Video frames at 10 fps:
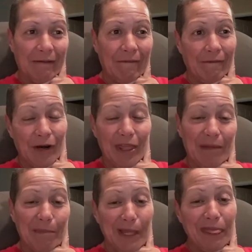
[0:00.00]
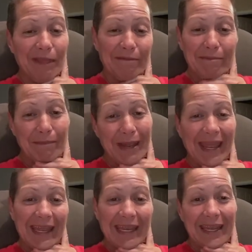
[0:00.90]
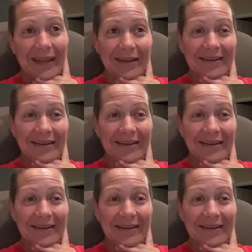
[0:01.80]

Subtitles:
for the month of May.